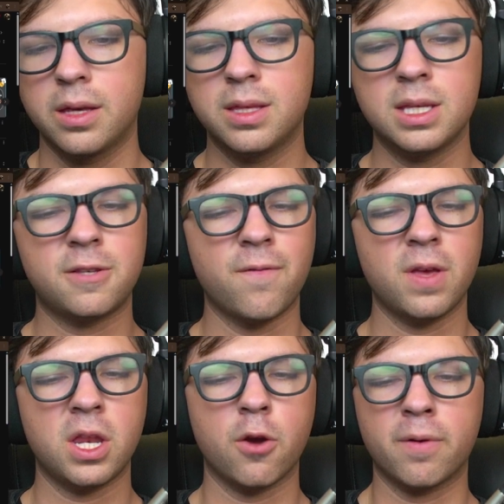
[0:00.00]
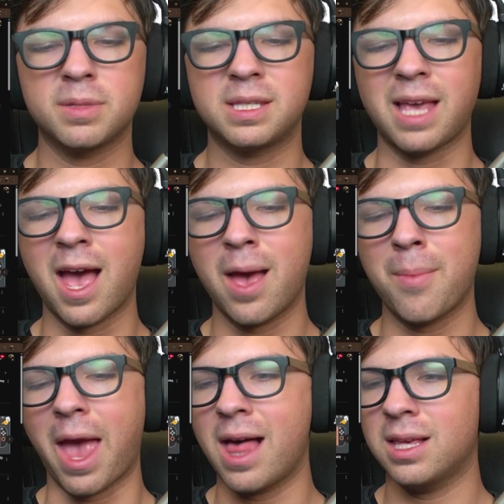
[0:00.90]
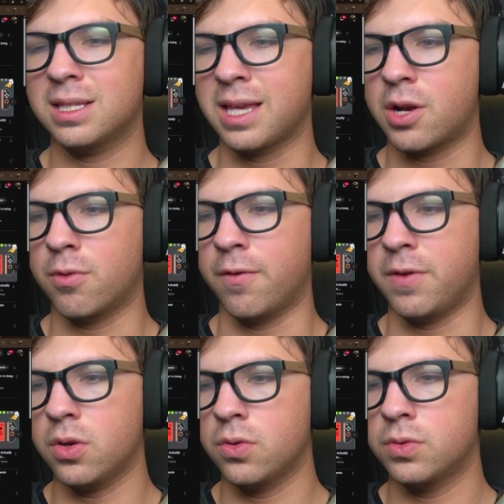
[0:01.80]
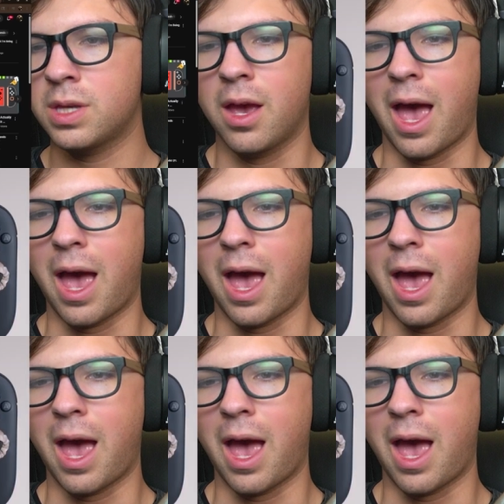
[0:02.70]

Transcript: This video from Sam Alexander Reviews